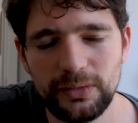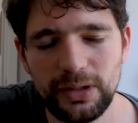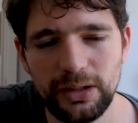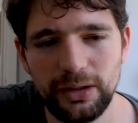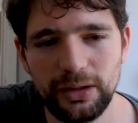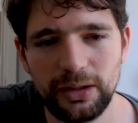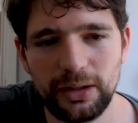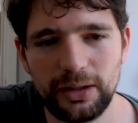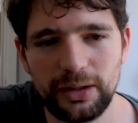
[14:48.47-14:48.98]

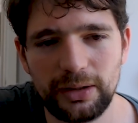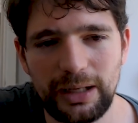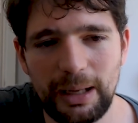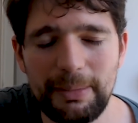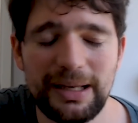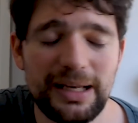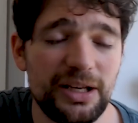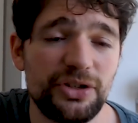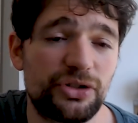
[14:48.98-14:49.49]
I
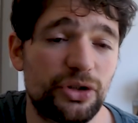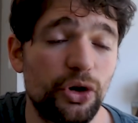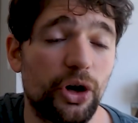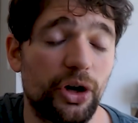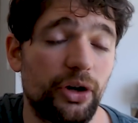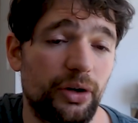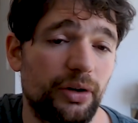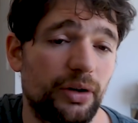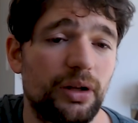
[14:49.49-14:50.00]
mean, it is
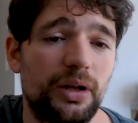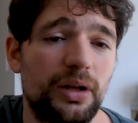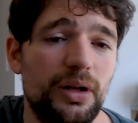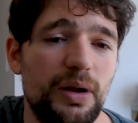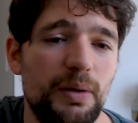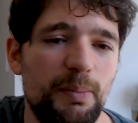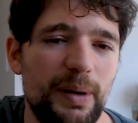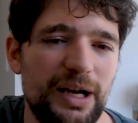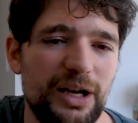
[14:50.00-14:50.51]
good,
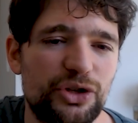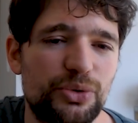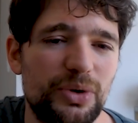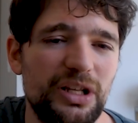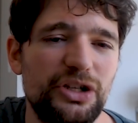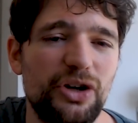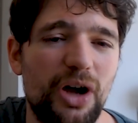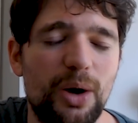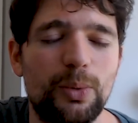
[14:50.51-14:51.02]
but it's
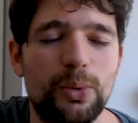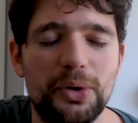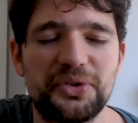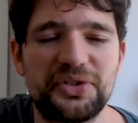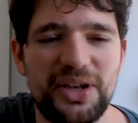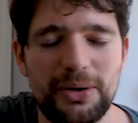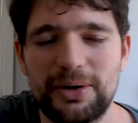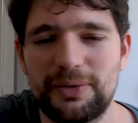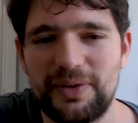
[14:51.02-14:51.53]
really not worth
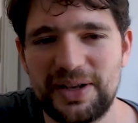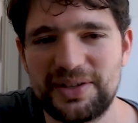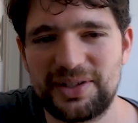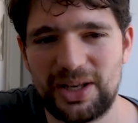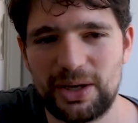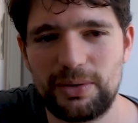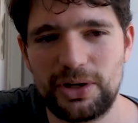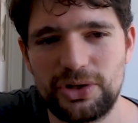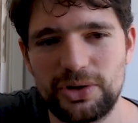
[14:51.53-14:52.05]
sacrificing
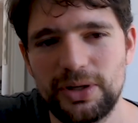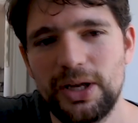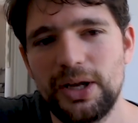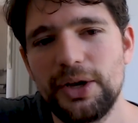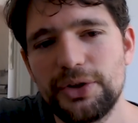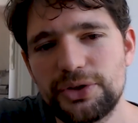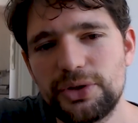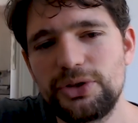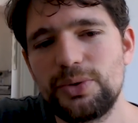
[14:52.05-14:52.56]
a creature.
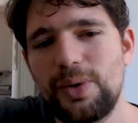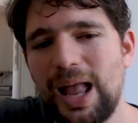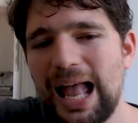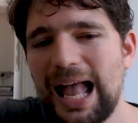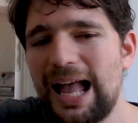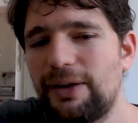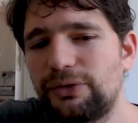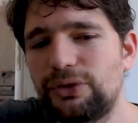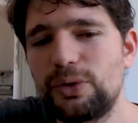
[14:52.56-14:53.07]
So you
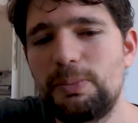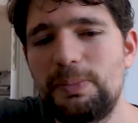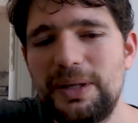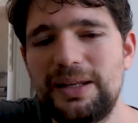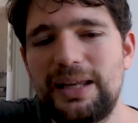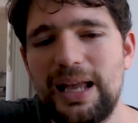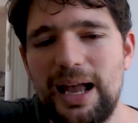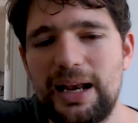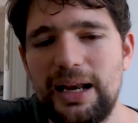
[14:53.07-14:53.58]
have to be
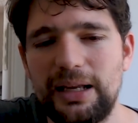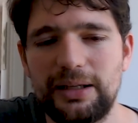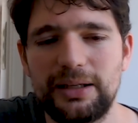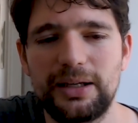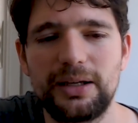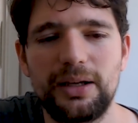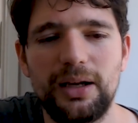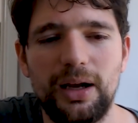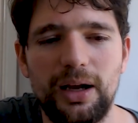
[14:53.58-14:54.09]
getting
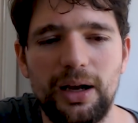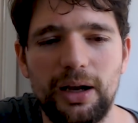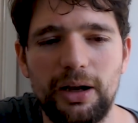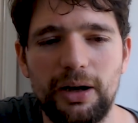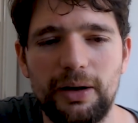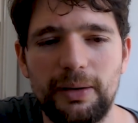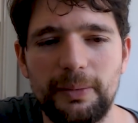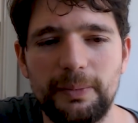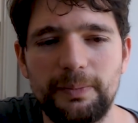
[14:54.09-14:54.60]

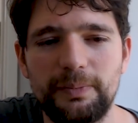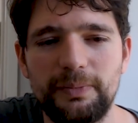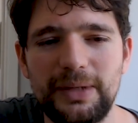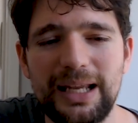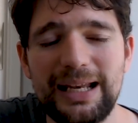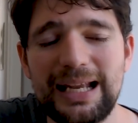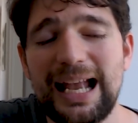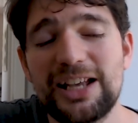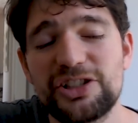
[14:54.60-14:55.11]

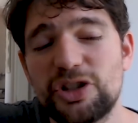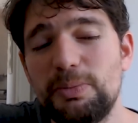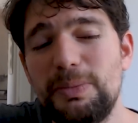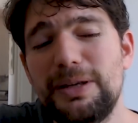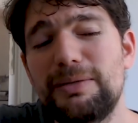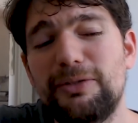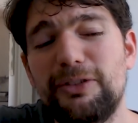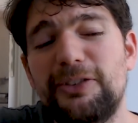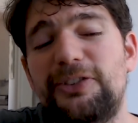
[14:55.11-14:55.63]
it has to
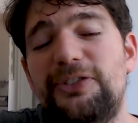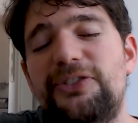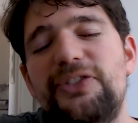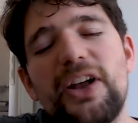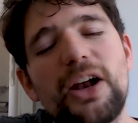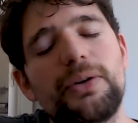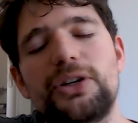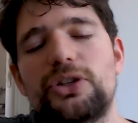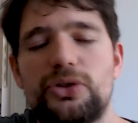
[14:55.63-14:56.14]
be
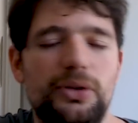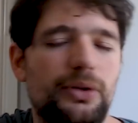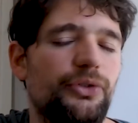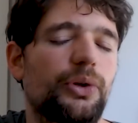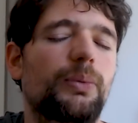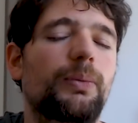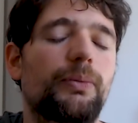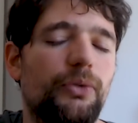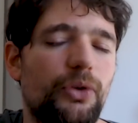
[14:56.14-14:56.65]
very
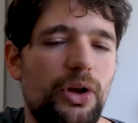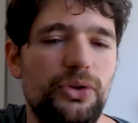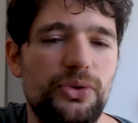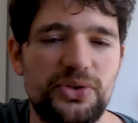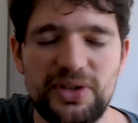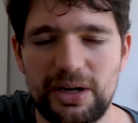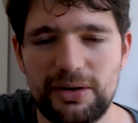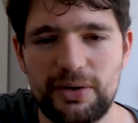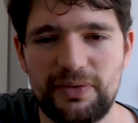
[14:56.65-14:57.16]
trivial for you to
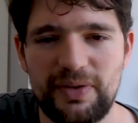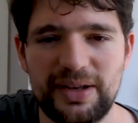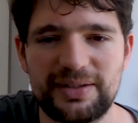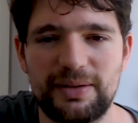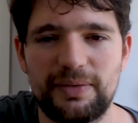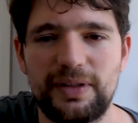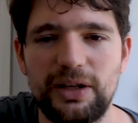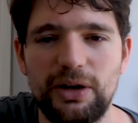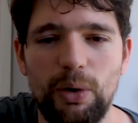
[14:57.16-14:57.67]
sacrifice
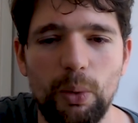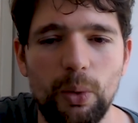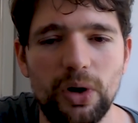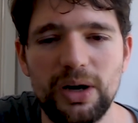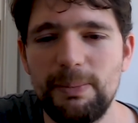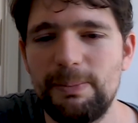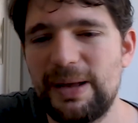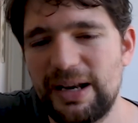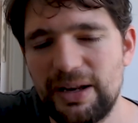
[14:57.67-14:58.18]
something or
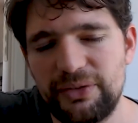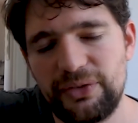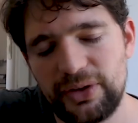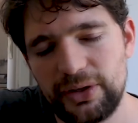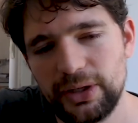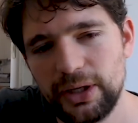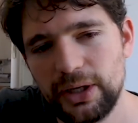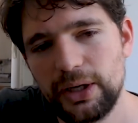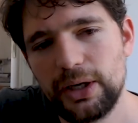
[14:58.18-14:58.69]
a
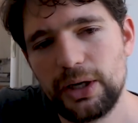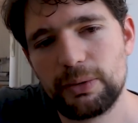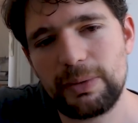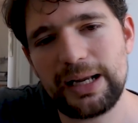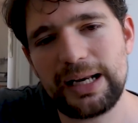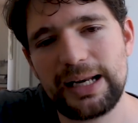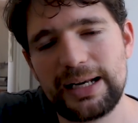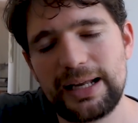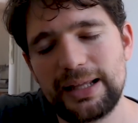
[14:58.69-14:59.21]
benefit,
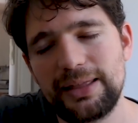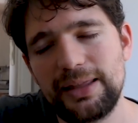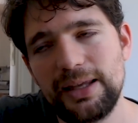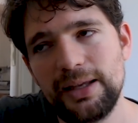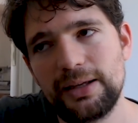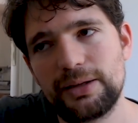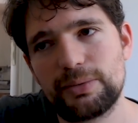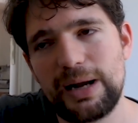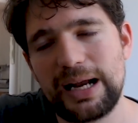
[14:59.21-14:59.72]
right? And I
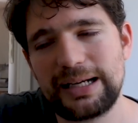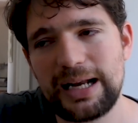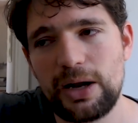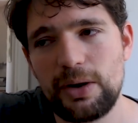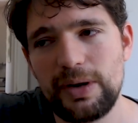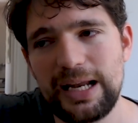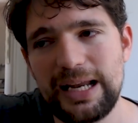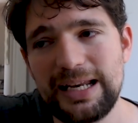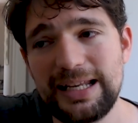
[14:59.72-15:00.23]
think right
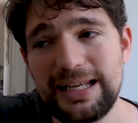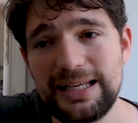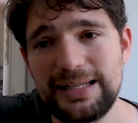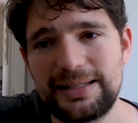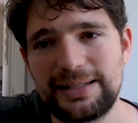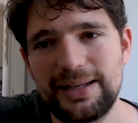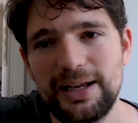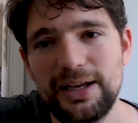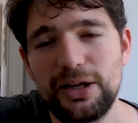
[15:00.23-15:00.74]
now it
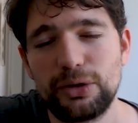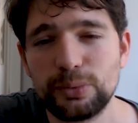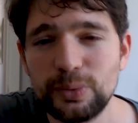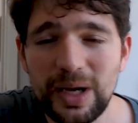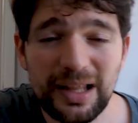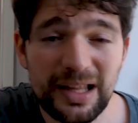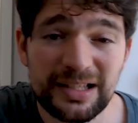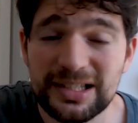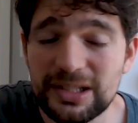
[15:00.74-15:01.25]
is
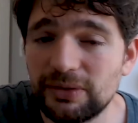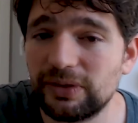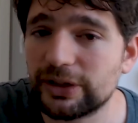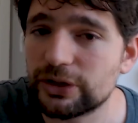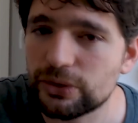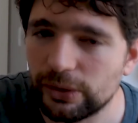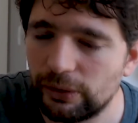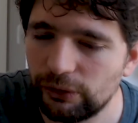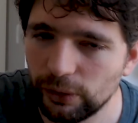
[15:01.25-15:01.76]
relatively
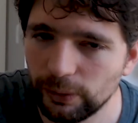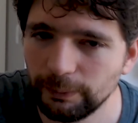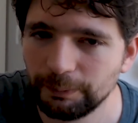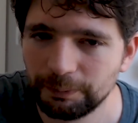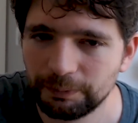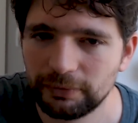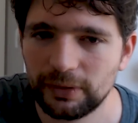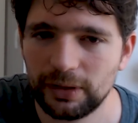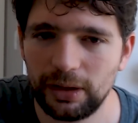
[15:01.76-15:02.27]
trivial
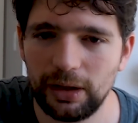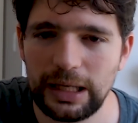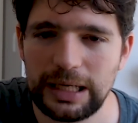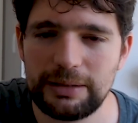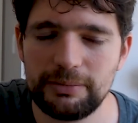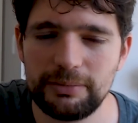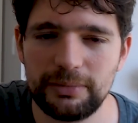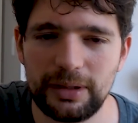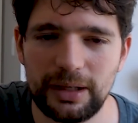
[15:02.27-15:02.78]

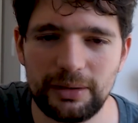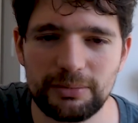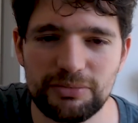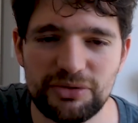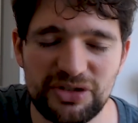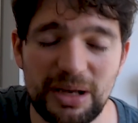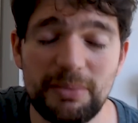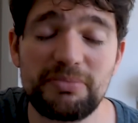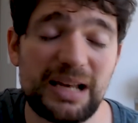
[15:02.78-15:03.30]
and
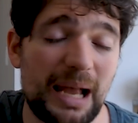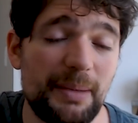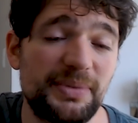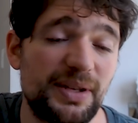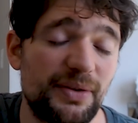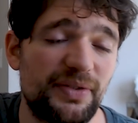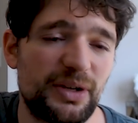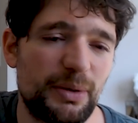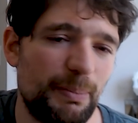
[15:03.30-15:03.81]
sometimes
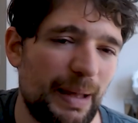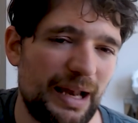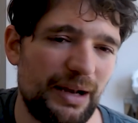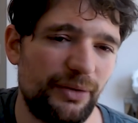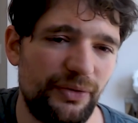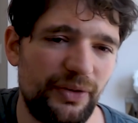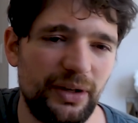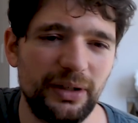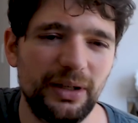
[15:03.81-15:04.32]
even a
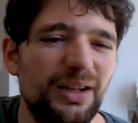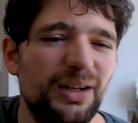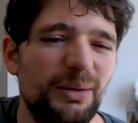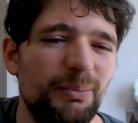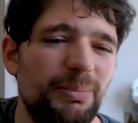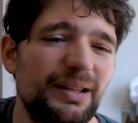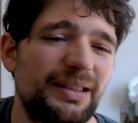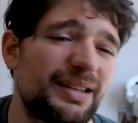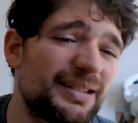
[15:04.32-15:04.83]
benefit,
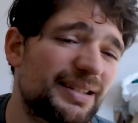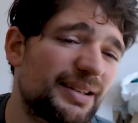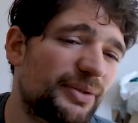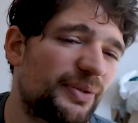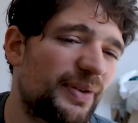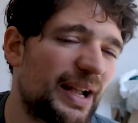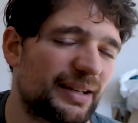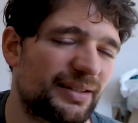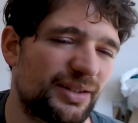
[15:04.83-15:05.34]
but this
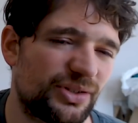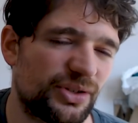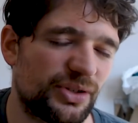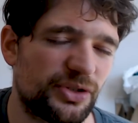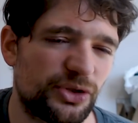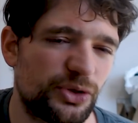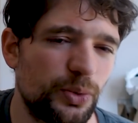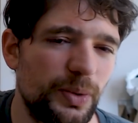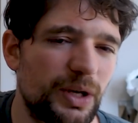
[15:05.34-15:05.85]
effect is
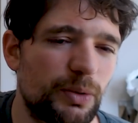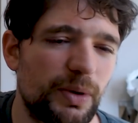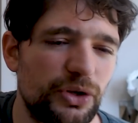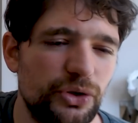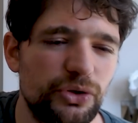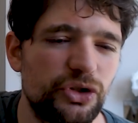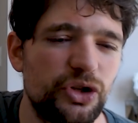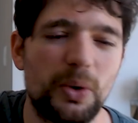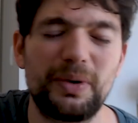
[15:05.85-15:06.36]
just too weak when
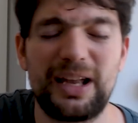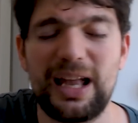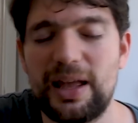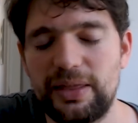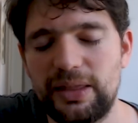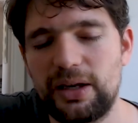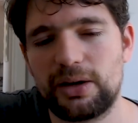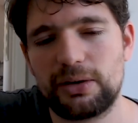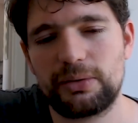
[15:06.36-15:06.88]
you don't
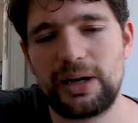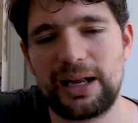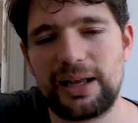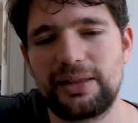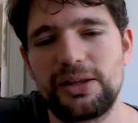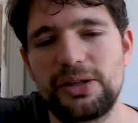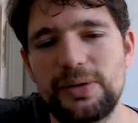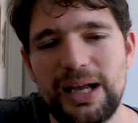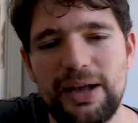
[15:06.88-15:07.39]
get there, right? I
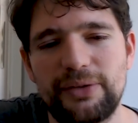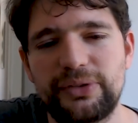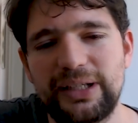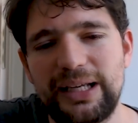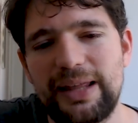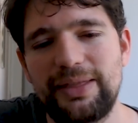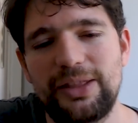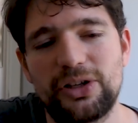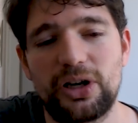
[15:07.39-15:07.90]
think you have to
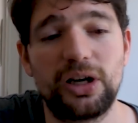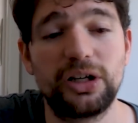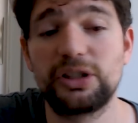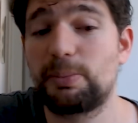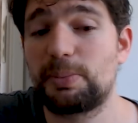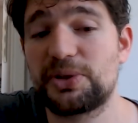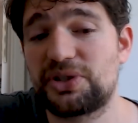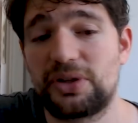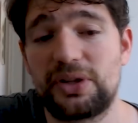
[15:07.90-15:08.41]
get there
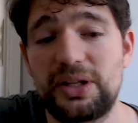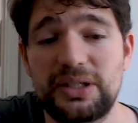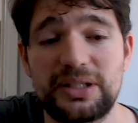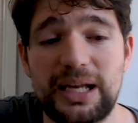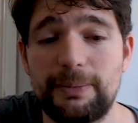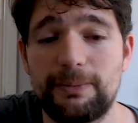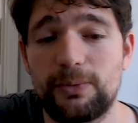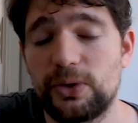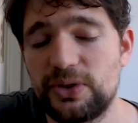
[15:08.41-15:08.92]
100% of the
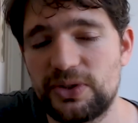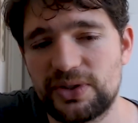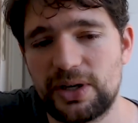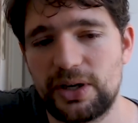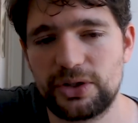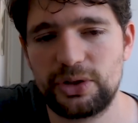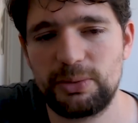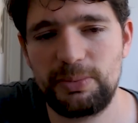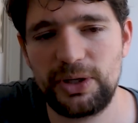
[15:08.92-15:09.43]
time for this
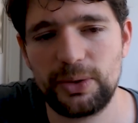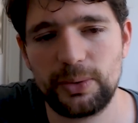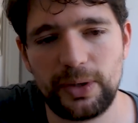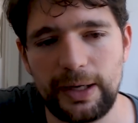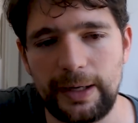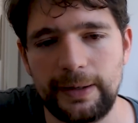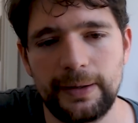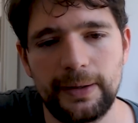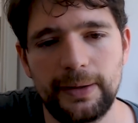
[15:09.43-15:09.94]
card to be
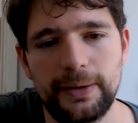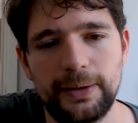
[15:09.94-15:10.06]
okay.